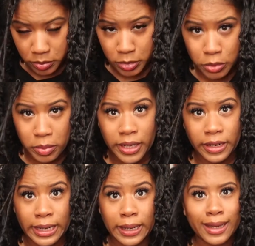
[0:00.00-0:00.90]

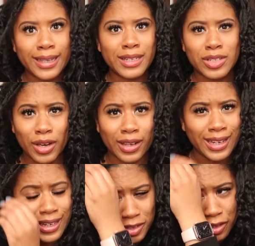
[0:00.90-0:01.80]
Blueberry, I can't
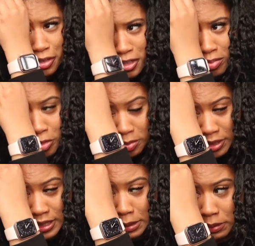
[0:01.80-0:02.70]
talk, and the Curls
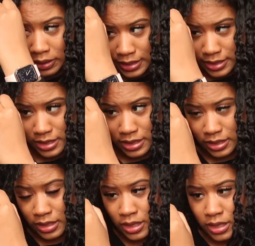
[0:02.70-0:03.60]
Blueberry Bliss
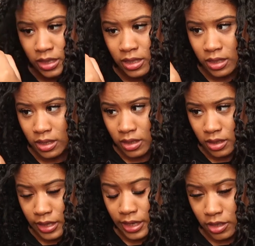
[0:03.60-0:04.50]

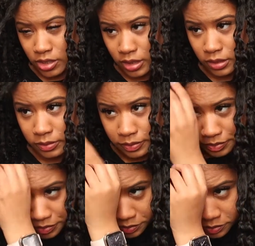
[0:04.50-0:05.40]
hair gel.
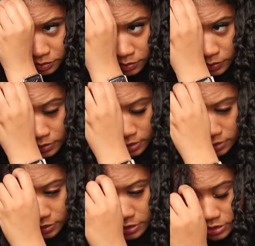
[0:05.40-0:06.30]

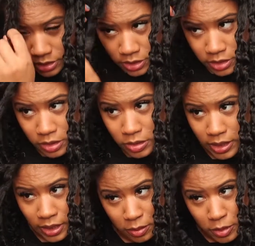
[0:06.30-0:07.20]
There's a new
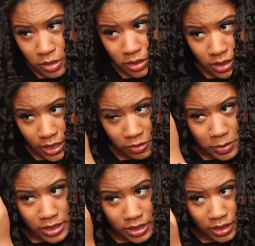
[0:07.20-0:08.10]
hair mousse that I've
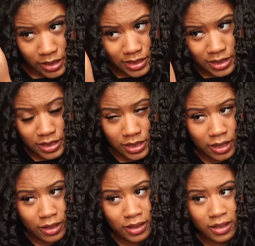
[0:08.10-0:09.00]
been seeing on
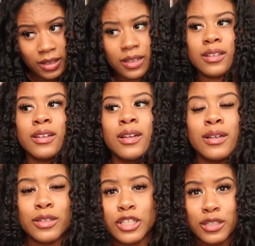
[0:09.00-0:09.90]
TikTok,
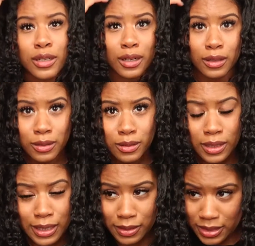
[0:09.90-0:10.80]
the dough,
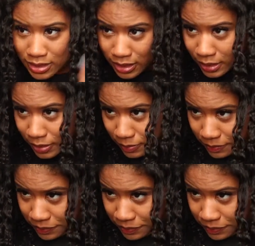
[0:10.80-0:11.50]
I want to say.